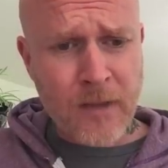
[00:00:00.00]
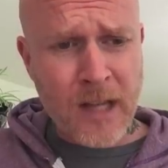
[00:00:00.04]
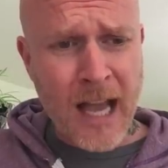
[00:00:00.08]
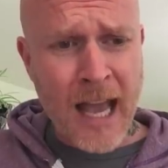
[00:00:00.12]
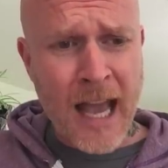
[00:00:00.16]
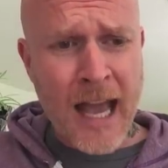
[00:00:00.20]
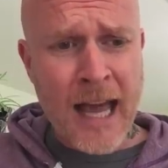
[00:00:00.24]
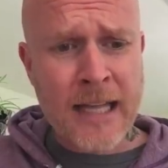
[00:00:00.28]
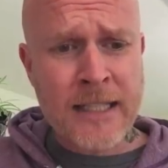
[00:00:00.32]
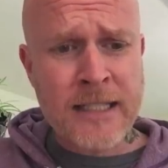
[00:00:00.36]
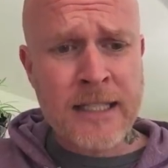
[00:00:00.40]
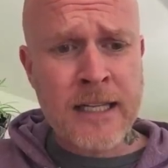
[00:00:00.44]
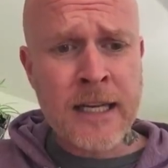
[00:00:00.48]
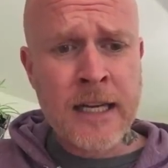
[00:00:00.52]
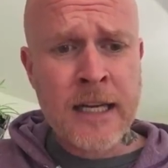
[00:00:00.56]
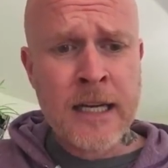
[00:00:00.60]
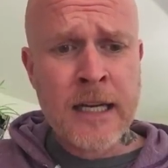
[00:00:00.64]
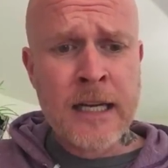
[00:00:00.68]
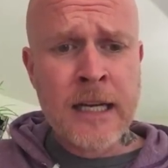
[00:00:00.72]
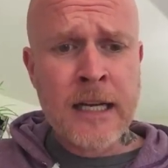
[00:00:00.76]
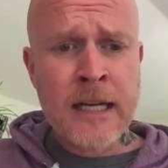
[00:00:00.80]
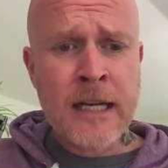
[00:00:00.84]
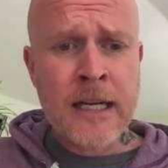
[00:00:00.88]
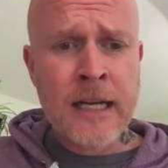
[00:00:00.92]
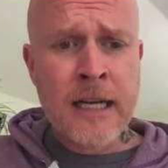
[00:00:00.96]
And
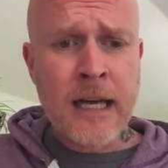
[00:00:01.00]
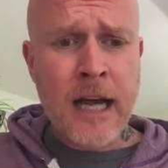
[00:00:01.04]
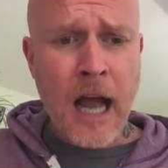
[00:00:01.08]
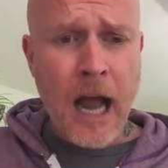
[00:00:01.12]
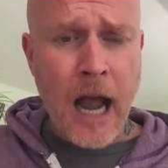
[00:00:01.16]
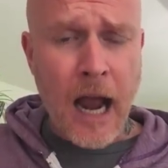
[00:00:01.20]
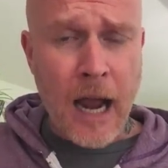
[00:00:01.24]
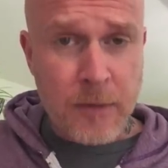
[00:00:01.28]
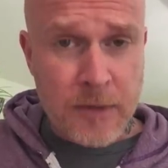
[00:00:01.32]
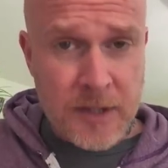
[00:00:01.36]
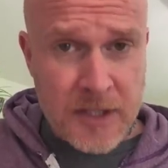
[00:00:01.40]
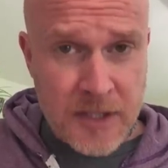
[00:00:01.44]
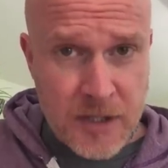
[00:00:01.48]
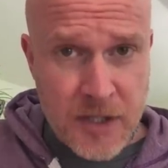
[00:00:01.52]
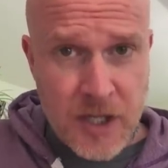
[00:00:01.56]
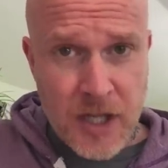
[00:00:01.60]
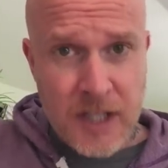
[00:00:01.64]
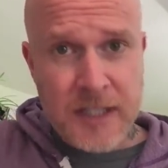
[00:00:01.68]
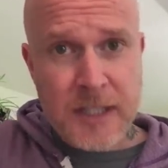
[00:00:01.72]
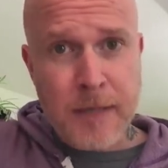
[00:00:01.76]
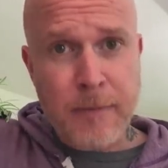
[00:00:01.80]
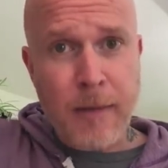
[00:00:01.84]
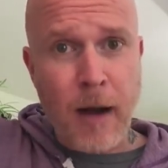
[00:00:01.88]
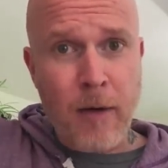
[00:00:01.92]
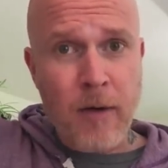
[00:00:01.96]
I was
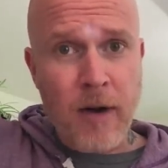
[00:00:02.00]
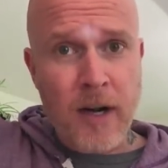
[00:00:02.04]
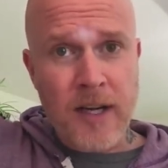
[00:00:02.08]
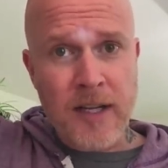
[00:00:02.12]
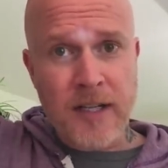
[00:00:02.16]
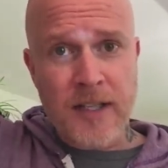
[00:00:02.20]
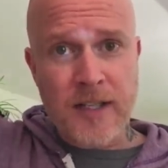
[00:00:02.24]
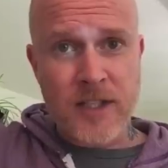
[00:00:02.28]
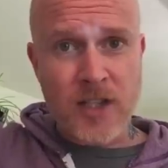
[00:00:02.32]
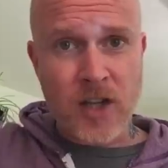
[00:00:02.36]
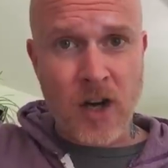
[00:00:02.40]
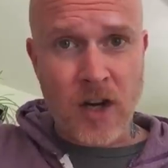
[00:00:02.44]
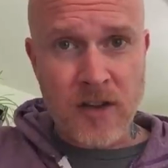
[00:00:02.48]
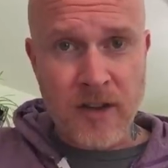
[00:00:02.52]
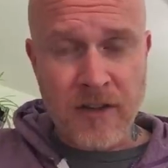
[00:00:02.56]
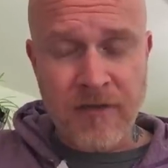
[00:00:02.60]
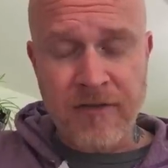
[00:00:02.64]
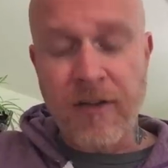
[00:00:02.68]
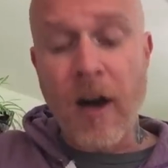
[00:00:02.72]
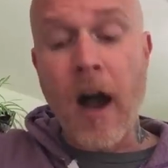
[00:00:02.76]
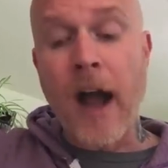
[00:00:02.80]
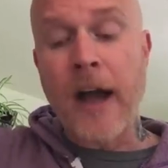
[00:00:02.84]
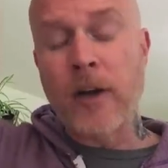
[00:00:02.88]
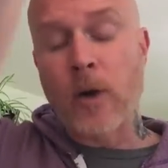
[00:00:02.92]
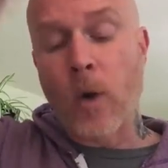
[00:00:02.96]
just about ready to start the
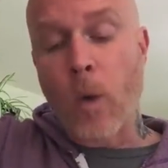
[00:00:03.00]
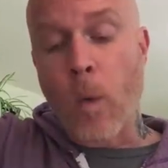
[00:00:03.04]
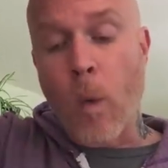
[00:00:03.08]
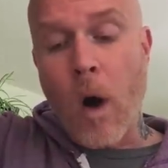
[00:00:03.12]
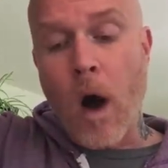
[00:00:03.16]
final